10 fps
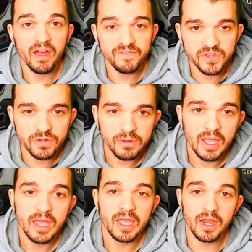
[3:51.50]
After
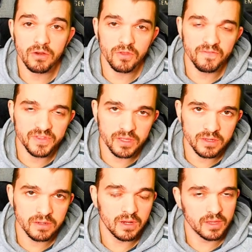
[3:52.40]
Herald of
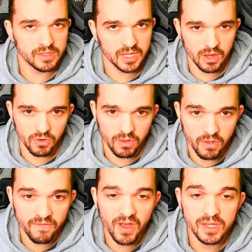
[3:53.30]
Thunder and Herald
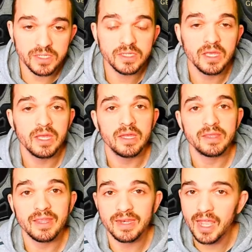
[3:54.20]
of Ice,
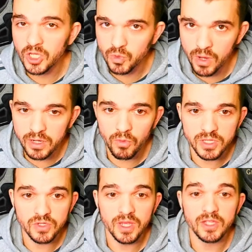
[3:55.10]
the next one you
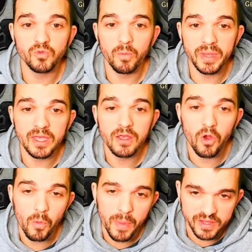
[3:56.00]
want to get will be
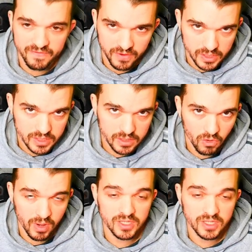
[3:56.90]
Combat Frenzy,